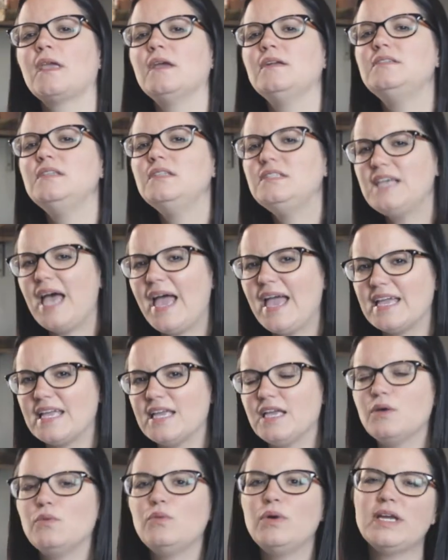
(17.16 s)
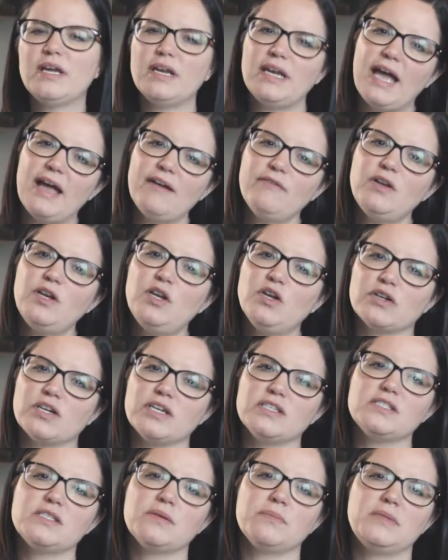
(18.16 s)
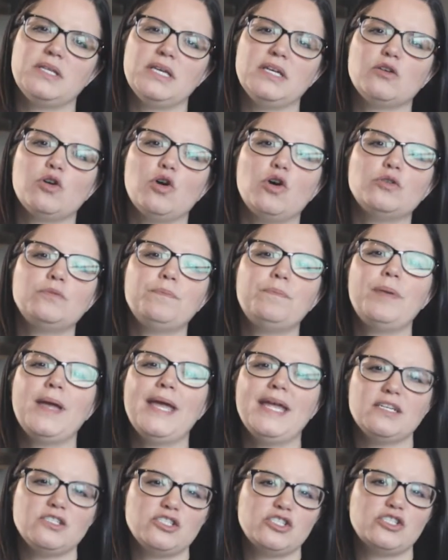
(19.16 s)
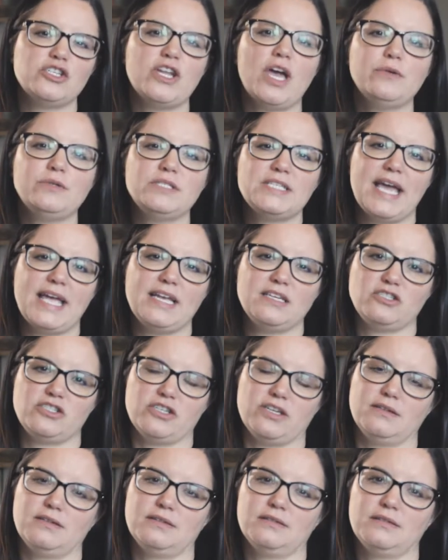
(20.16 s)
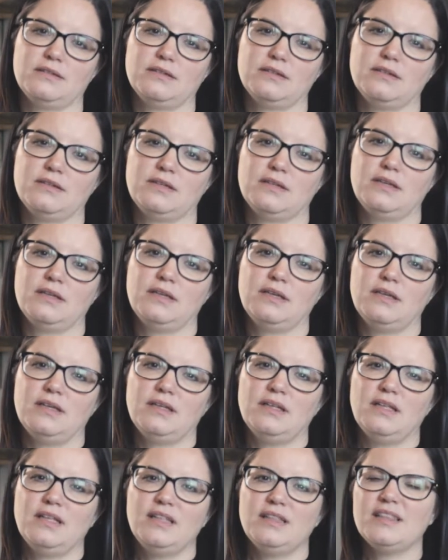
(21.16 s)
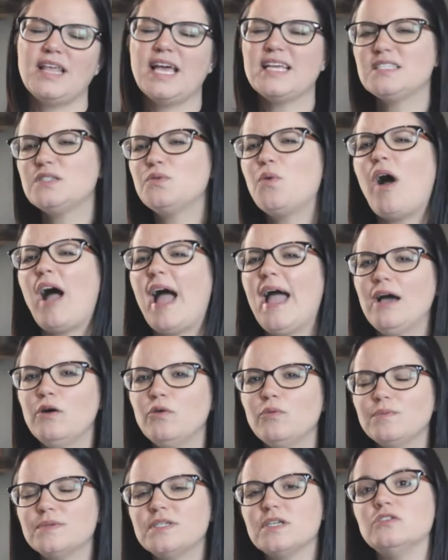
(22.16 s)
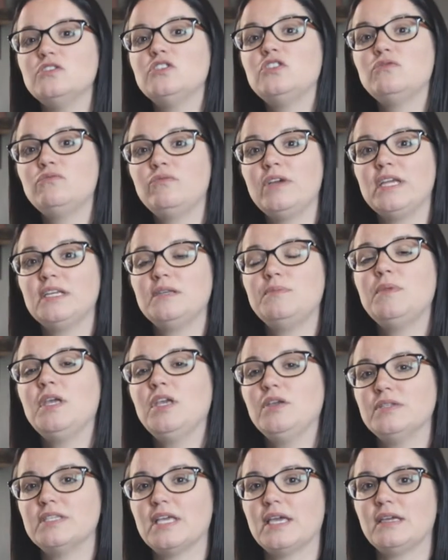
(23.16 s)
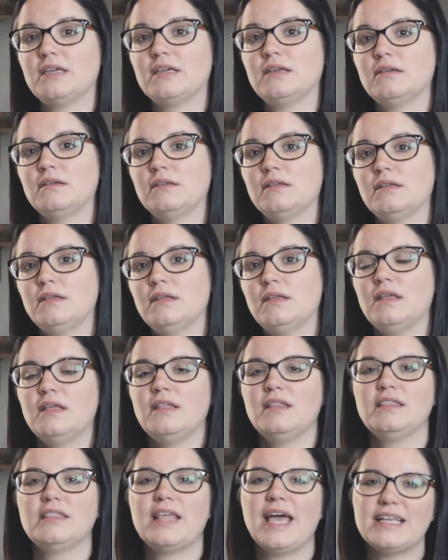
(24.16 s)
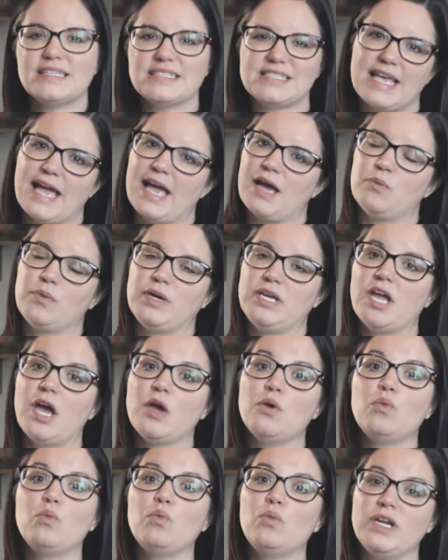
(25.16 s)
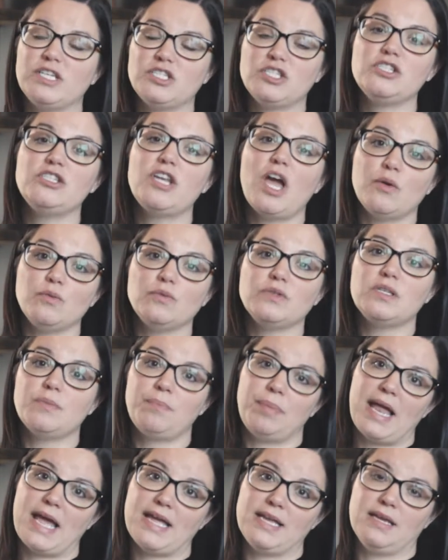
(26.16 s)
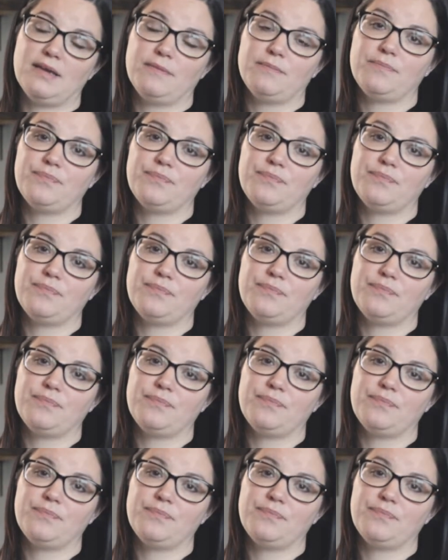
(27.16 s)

Today we're going to have a look at something called pitch notation. That's what helps us to read music. That's how we know which note to play.